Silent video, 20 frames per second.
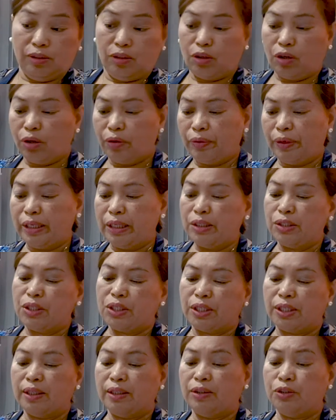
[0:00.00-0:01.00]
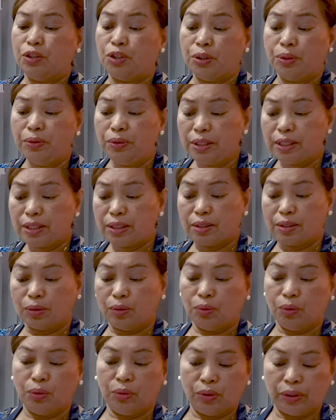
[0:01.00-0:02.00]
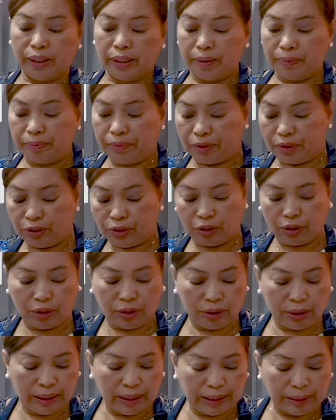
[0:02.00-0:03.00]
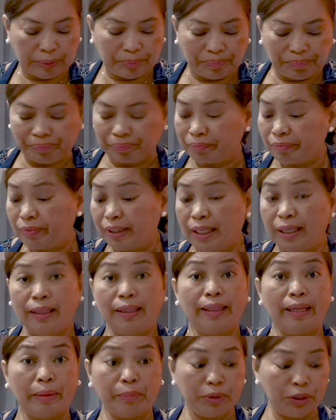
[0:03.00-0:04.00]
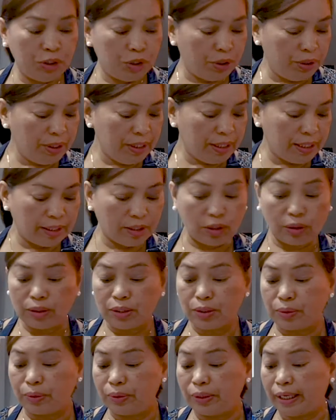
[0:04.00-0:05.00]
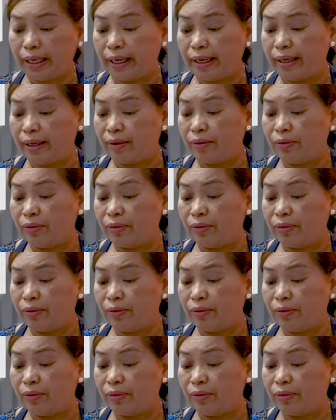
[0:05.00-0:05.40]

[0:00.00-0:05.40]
orange juice, or lemon juice is also okay.